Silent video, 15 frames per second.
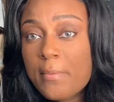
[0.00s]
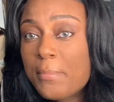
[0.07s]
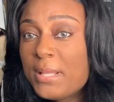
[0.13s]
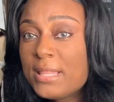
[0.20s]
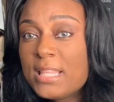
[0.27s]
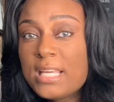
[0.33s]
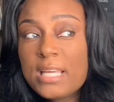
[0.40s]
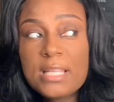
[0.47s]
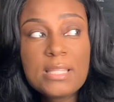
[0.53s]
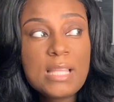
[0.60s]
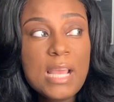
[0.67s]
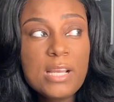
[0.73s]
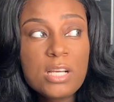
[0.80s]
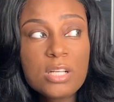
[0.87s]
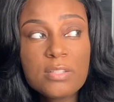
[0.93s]
but then
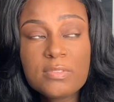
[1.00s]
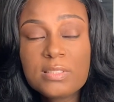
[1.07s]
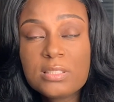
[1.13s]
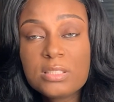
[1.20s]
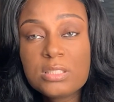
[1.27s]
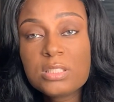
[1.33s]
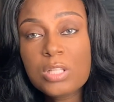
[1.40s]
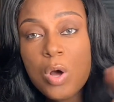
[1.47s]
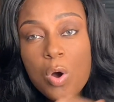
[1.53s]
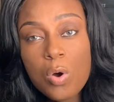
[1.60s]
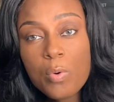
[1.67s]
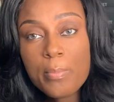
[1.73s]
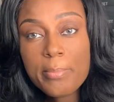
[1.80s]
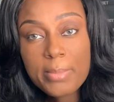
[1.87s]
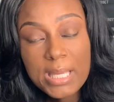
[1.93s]
they could have
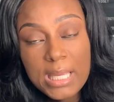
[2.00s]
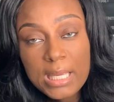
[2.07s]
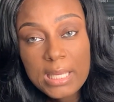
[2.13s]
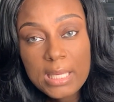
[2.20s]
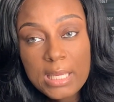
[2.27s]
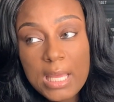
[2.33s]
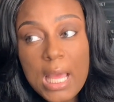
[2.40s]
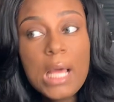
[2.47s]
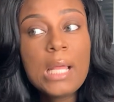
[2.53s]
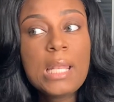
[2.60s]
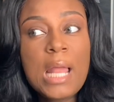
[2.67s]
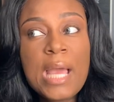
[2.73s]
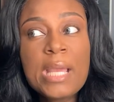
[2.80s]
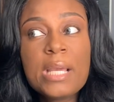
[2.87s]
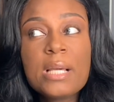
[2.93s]
sold me
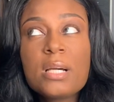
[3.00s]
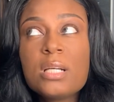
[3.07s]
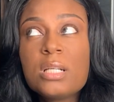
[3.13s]
like